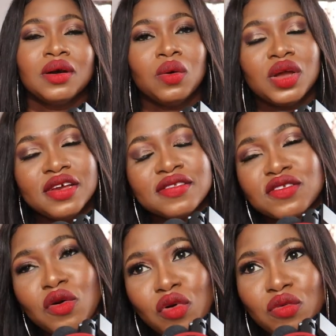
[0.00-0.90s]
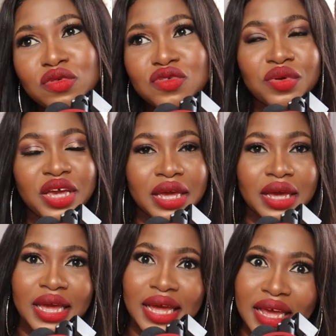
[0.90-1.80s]
okay, someone was okay,
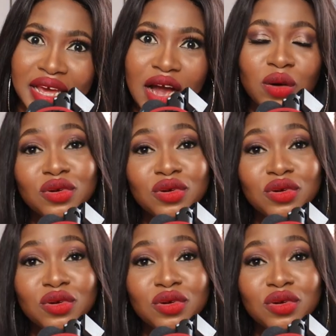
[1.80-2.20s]
uh,